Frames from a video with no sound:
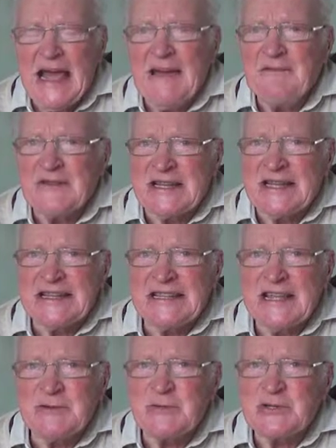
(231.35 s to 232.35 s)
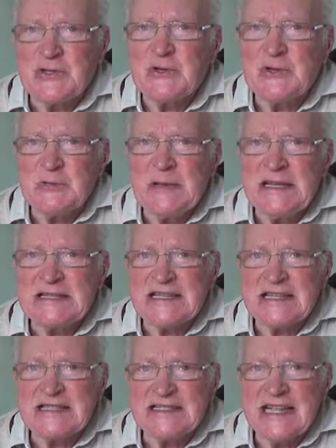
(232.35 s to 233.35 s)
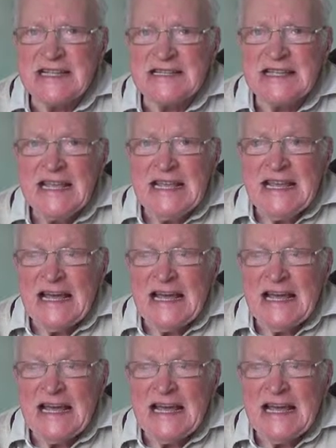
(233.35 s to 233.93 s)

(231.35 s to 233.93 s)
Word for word: evident that it was going to be a success